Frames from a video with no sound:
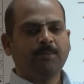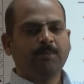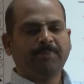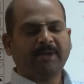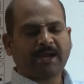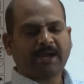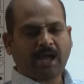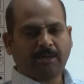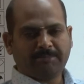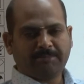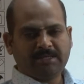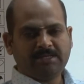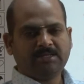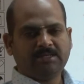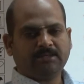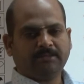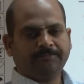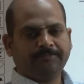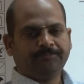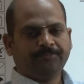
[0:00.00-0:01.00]

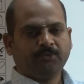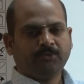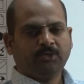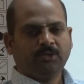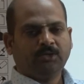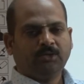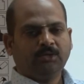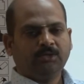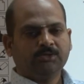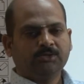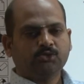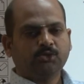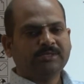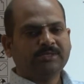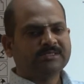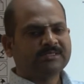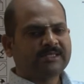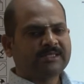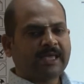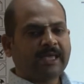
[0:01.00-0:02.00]
parameter. So,
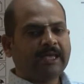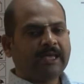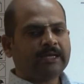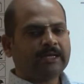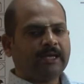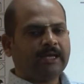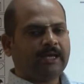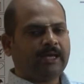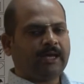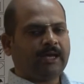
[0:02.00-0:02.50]
is there